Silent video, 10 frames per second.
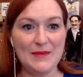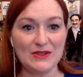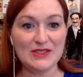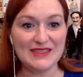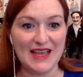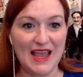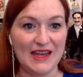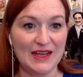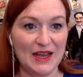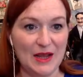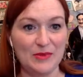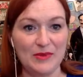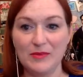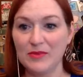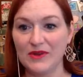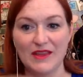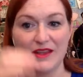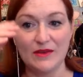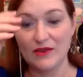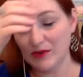I'll just say hey to a couple people, and
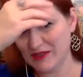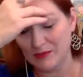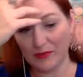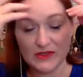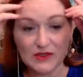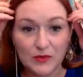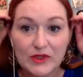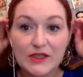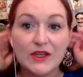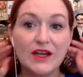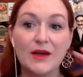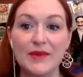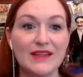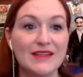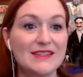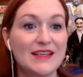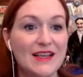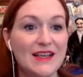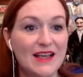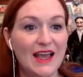then there's been some really good comments.
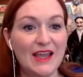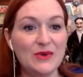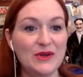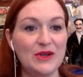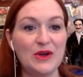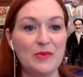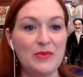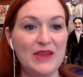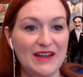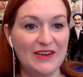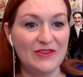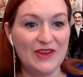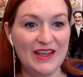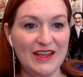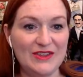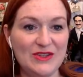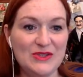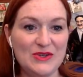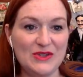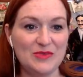Hey, going on, Grumpy and Henry and the
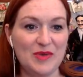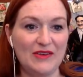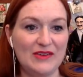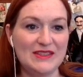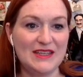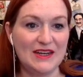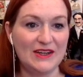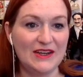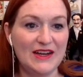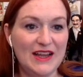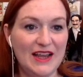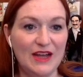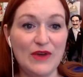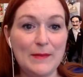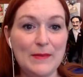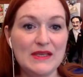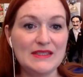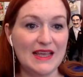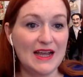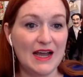Treasure Pirates here. And if I miss
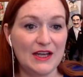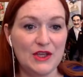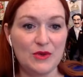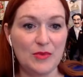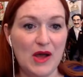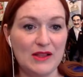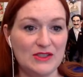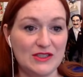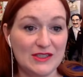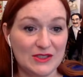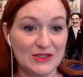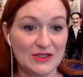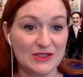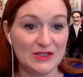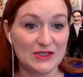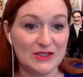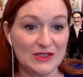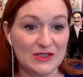saying hi to you, apologies, because there's a bunch of people.